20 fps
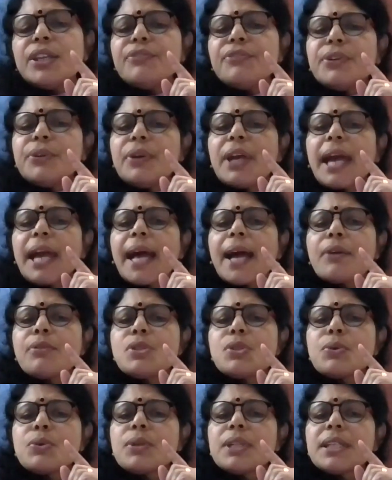If you
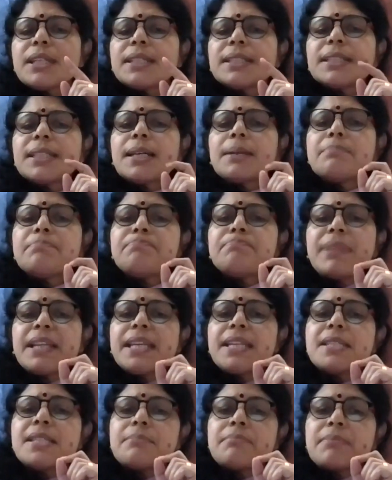have to
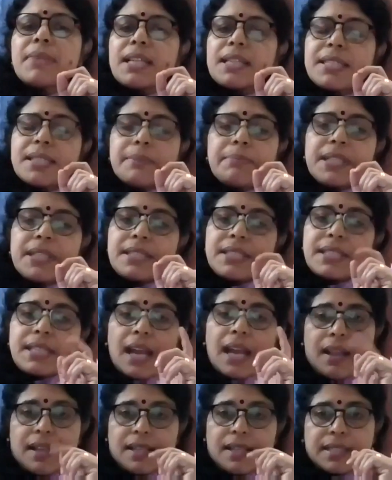complete multiple
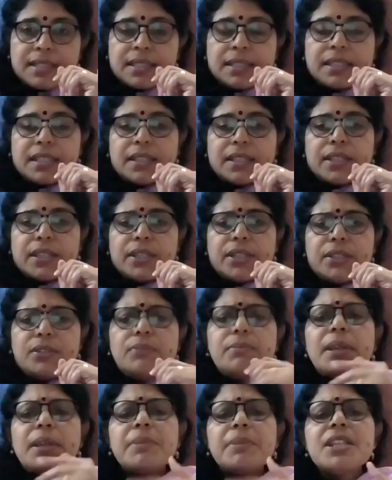tasks,
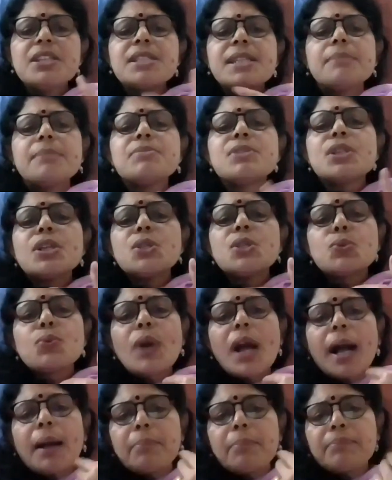you may be tempted
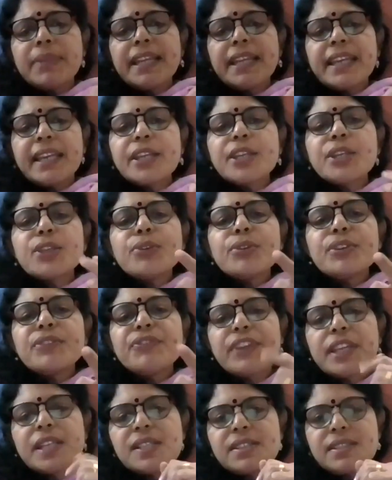to apply a
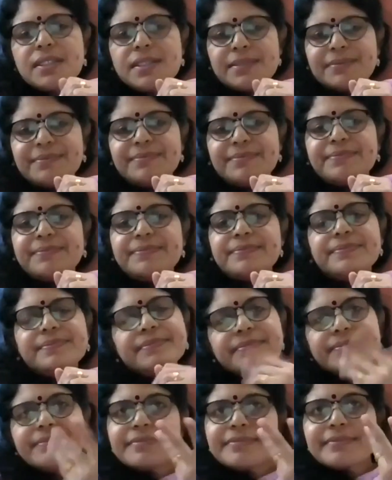quick fix.
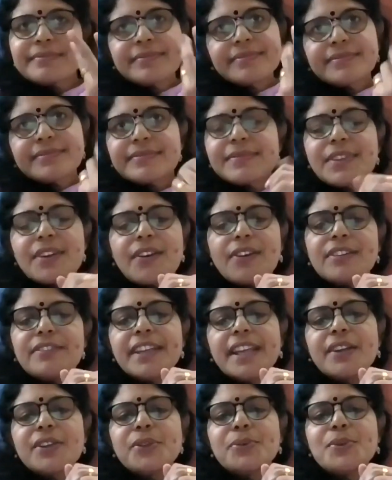
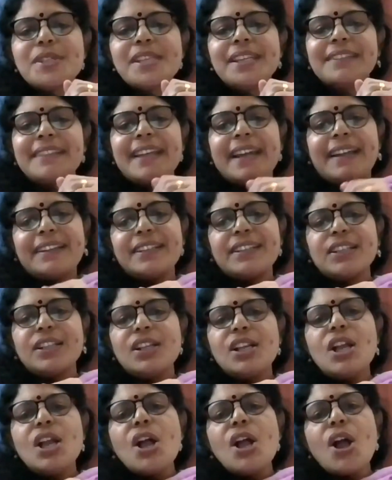Well, we are using that.
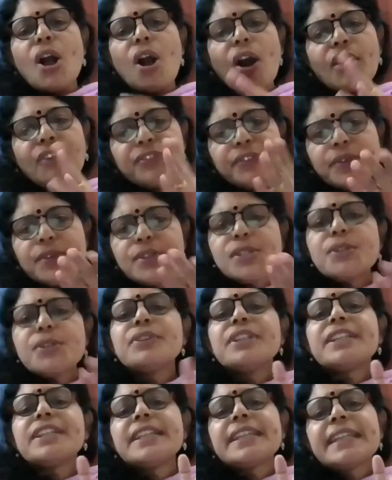Of course,
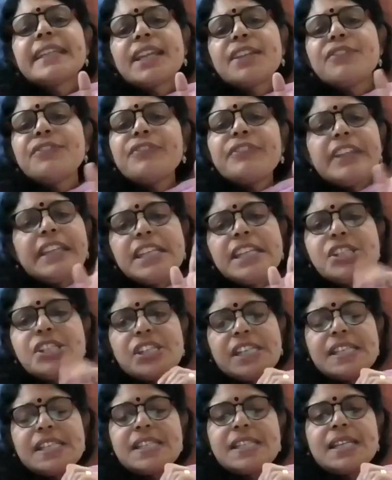you can
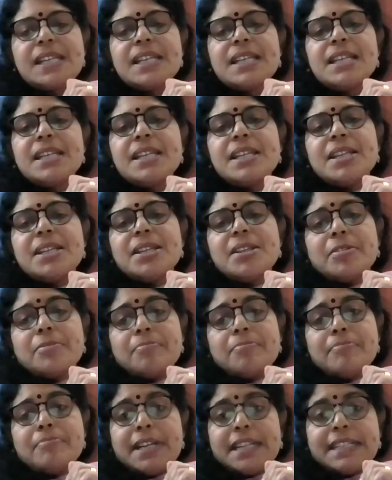finish it,
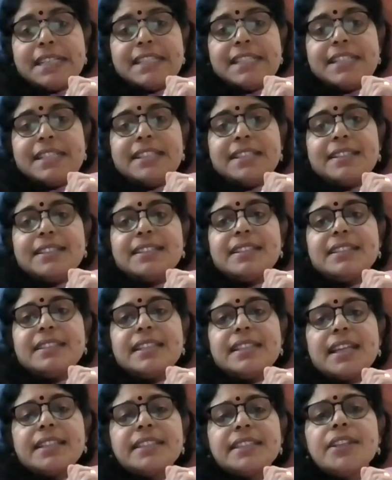but
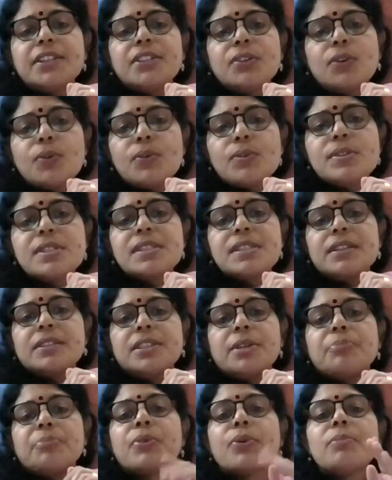that can cause
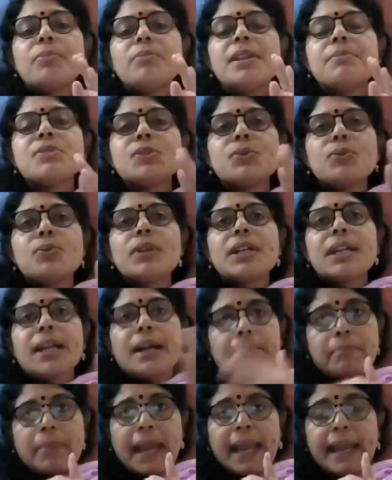the problem to
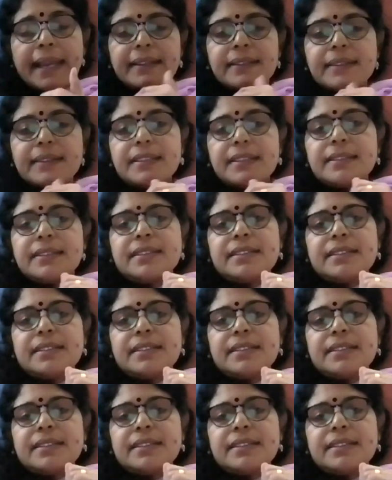come back.